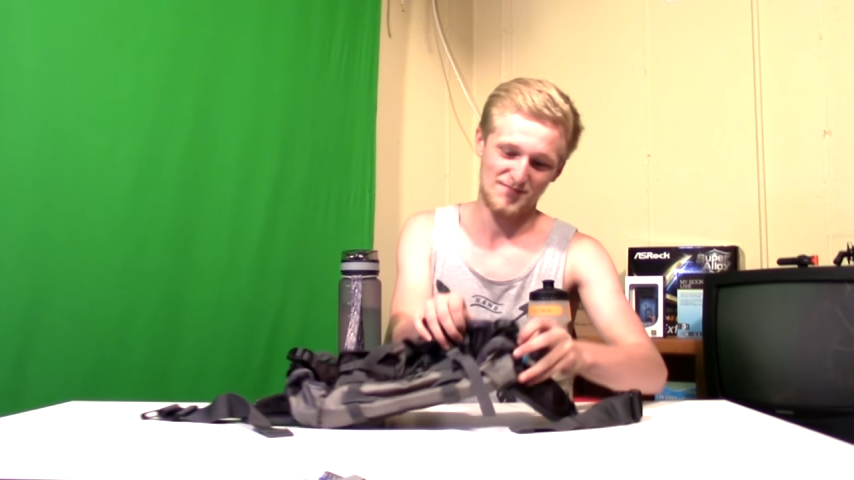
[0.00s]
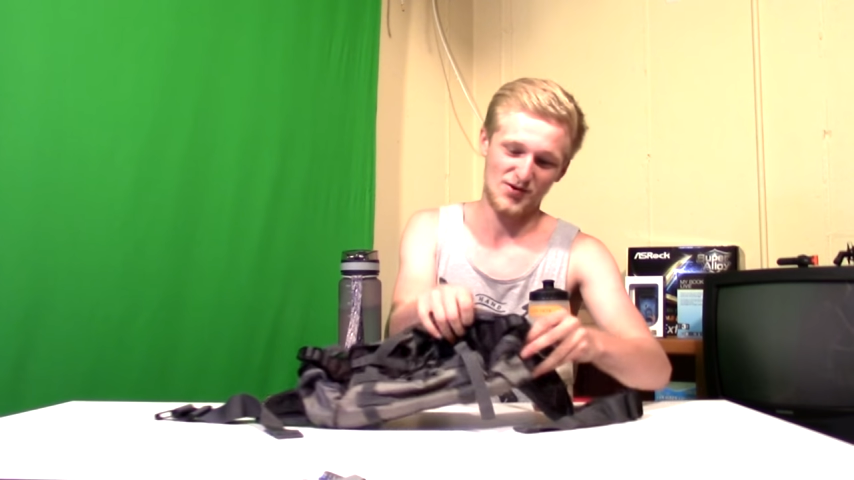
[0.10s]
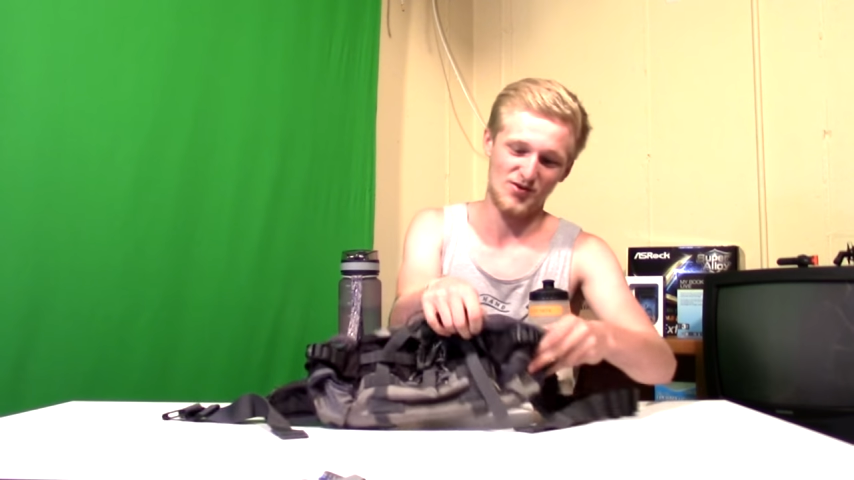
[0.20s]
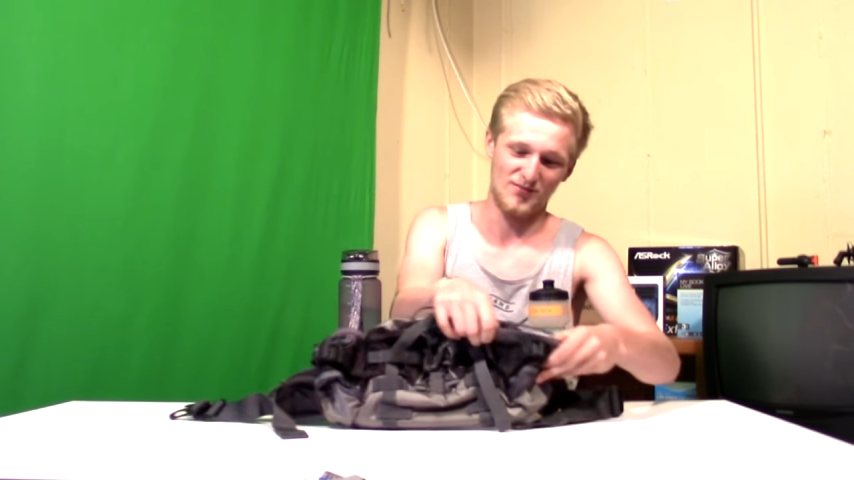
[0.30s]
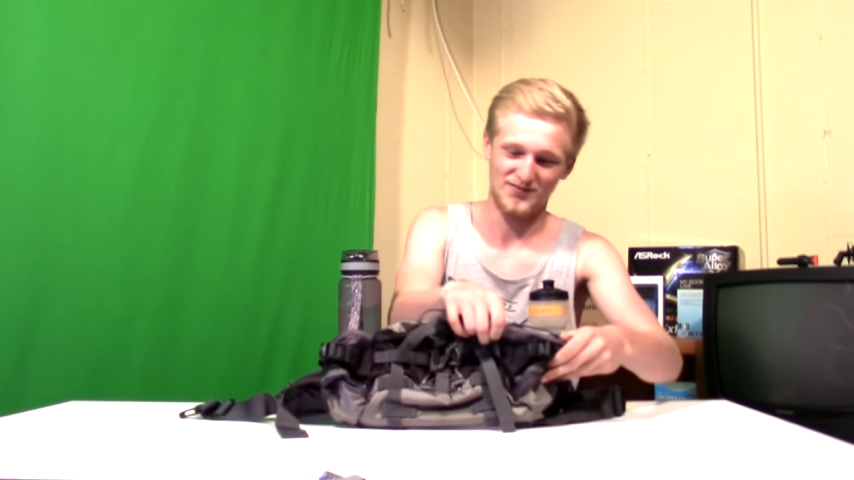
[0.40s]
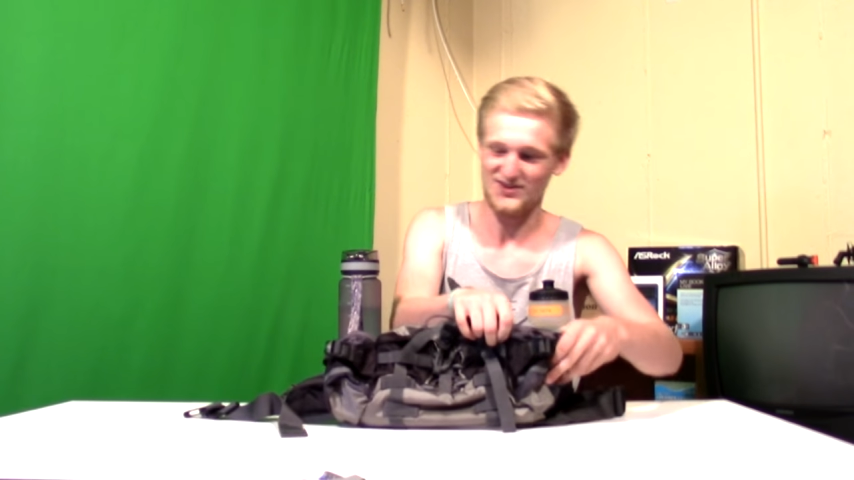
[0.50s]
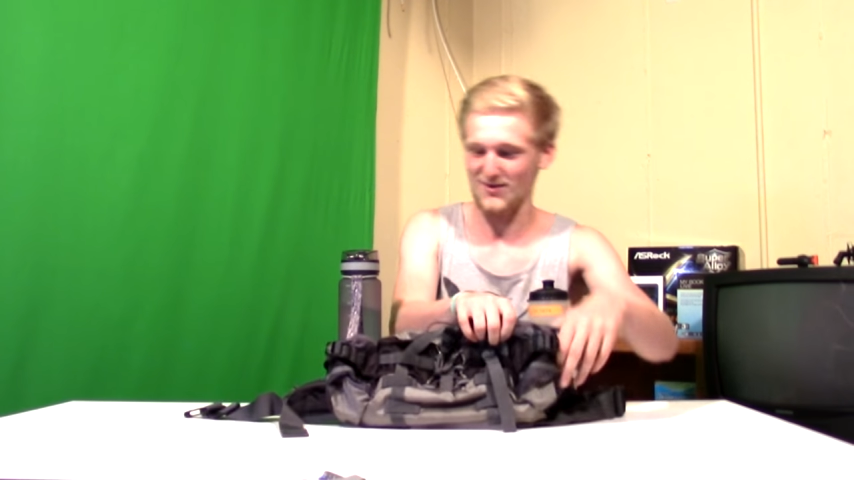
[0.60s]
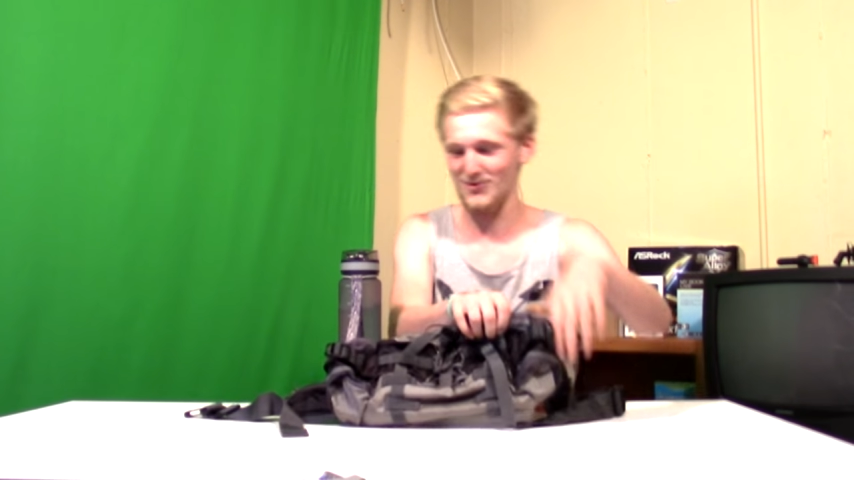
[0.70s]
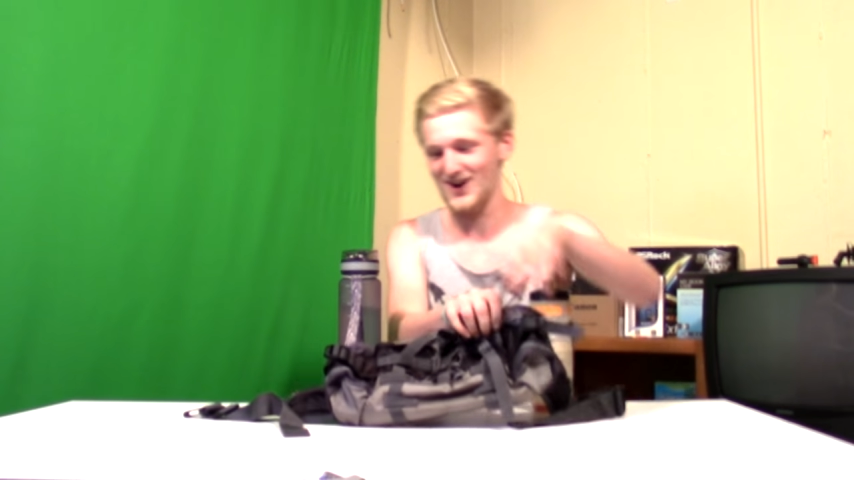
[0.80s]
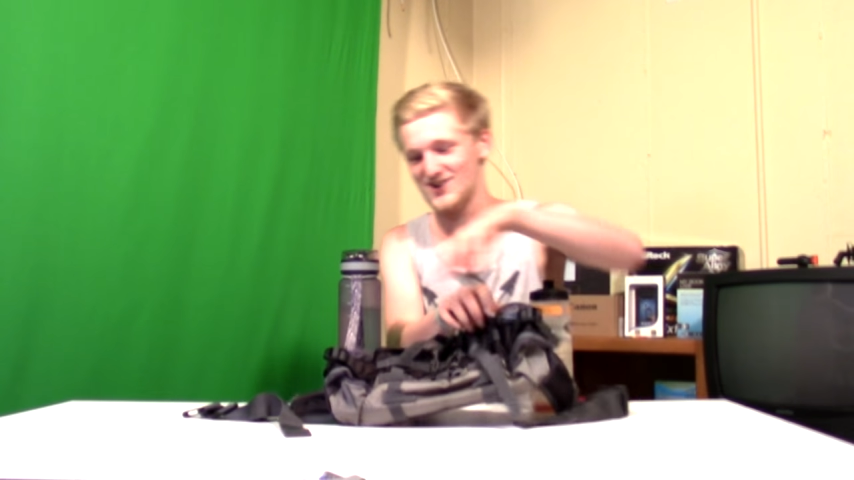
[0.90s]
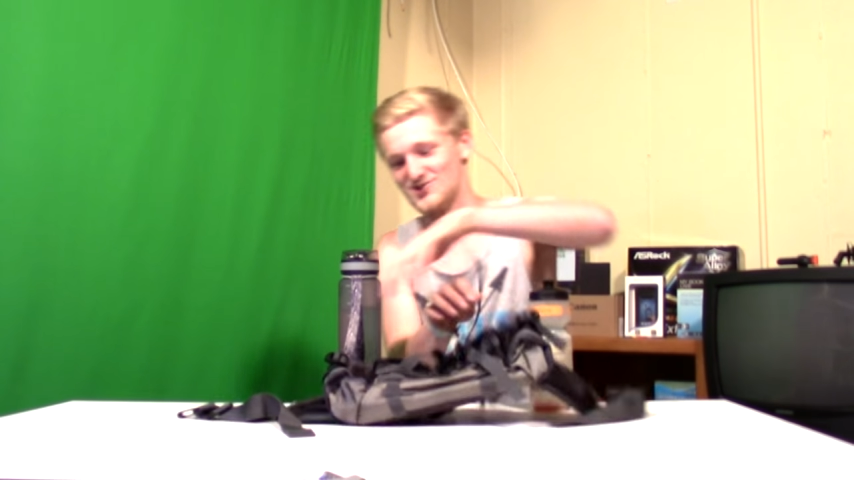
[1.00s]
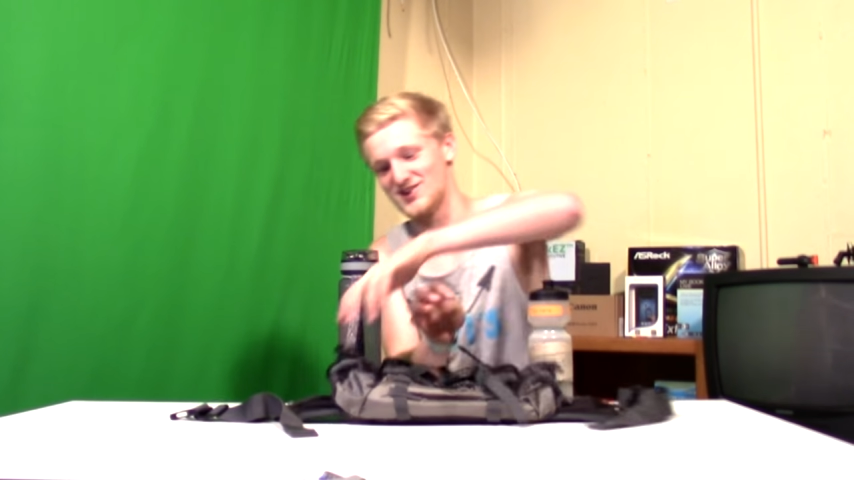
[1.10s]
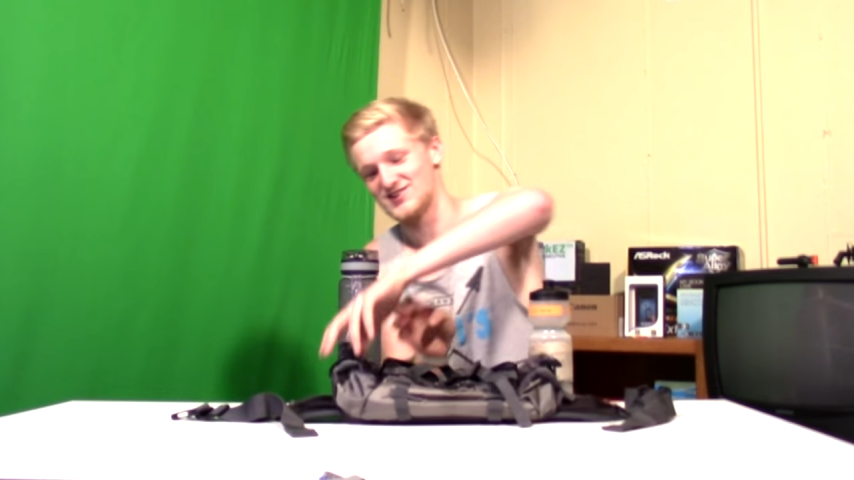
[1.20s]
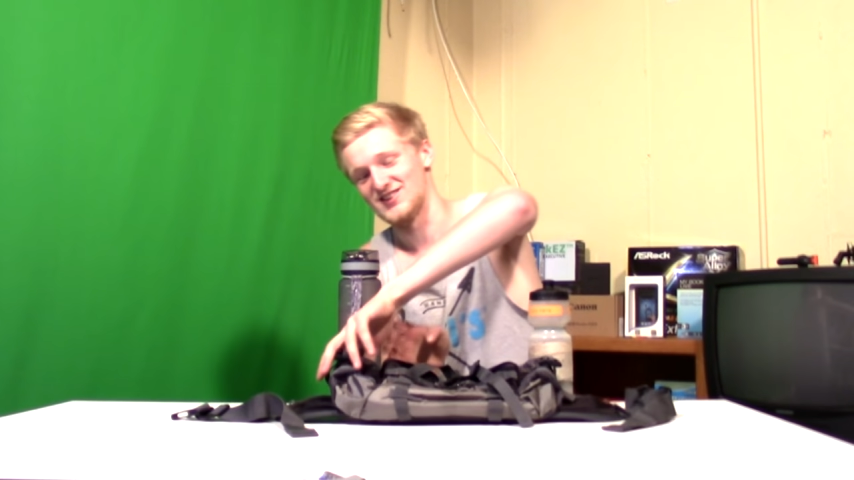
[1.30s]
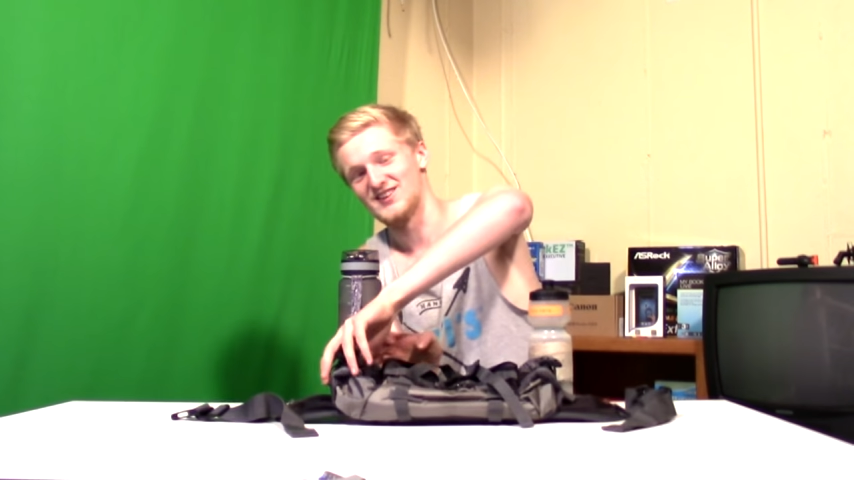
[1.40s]
Boom, double
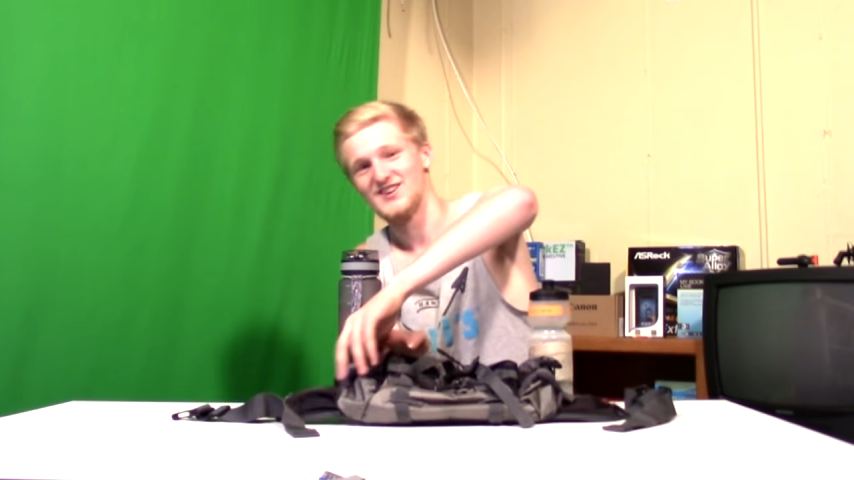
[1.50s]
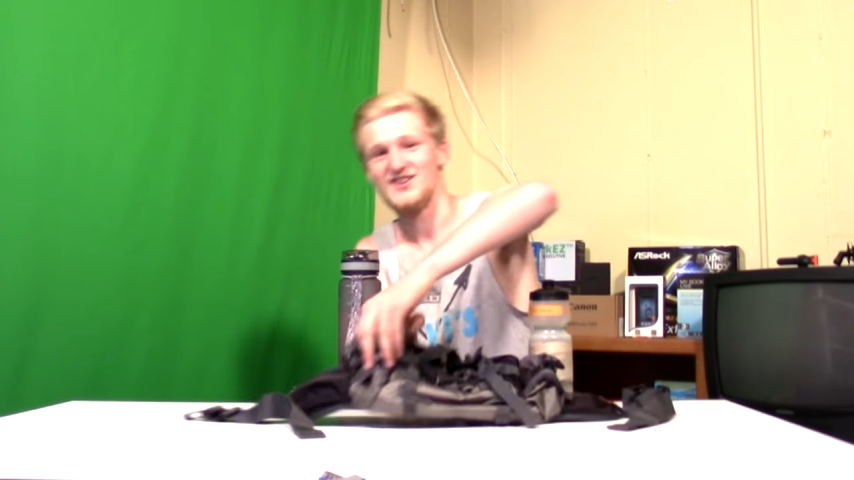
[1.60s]
hydration.